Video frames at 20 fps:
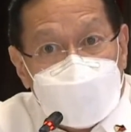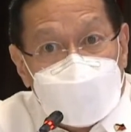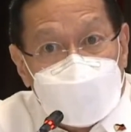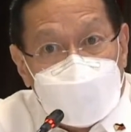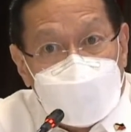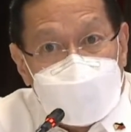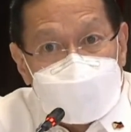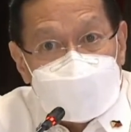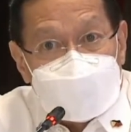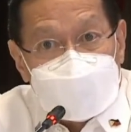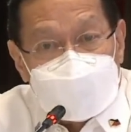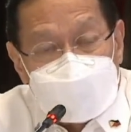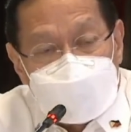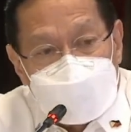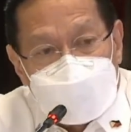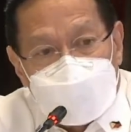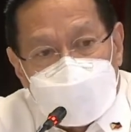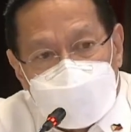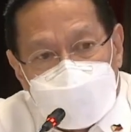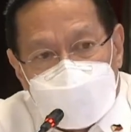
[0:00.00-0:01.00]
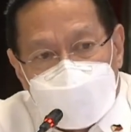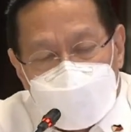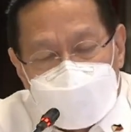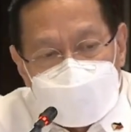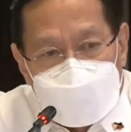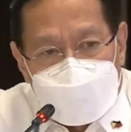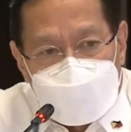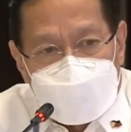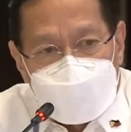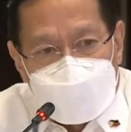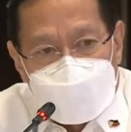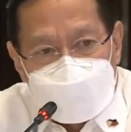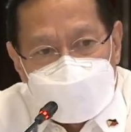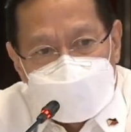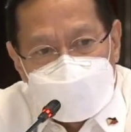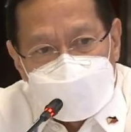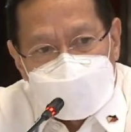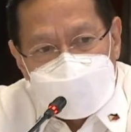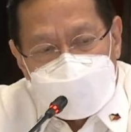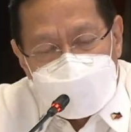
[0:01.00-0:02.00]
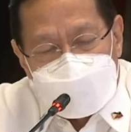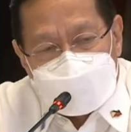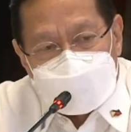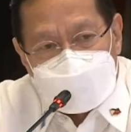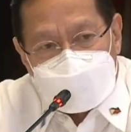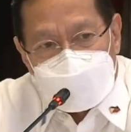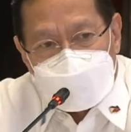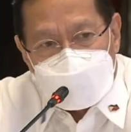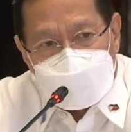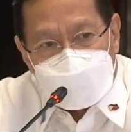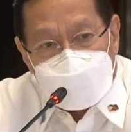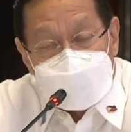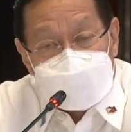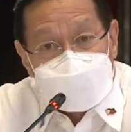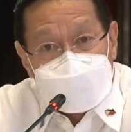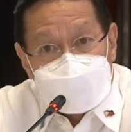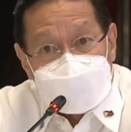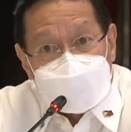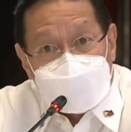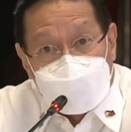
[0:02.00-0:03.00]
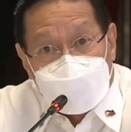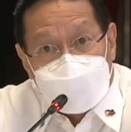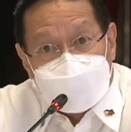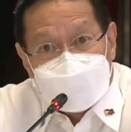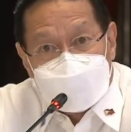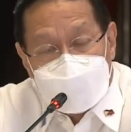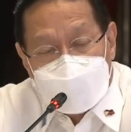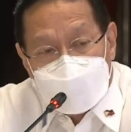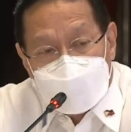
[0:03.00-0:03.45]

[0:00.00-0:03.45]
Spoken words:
what does it consist of,